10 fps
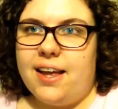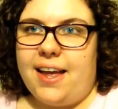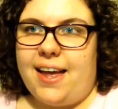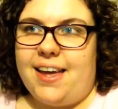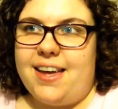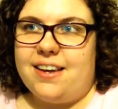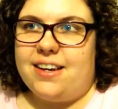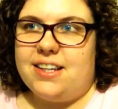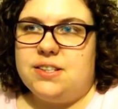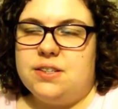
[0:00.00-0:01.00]
Hey
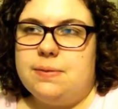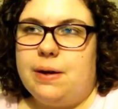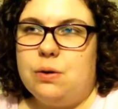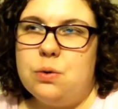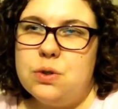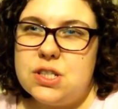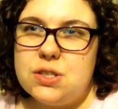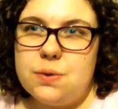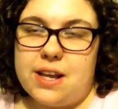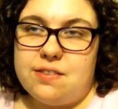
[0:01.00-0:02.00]
guys, so it's about
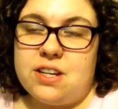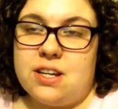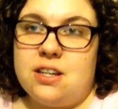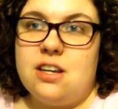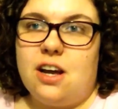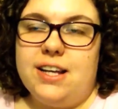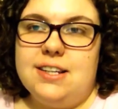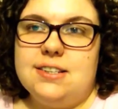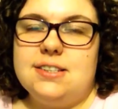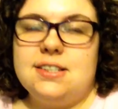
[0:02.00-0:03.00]
11:15 at
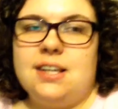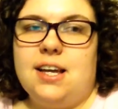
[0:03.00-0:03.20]
night,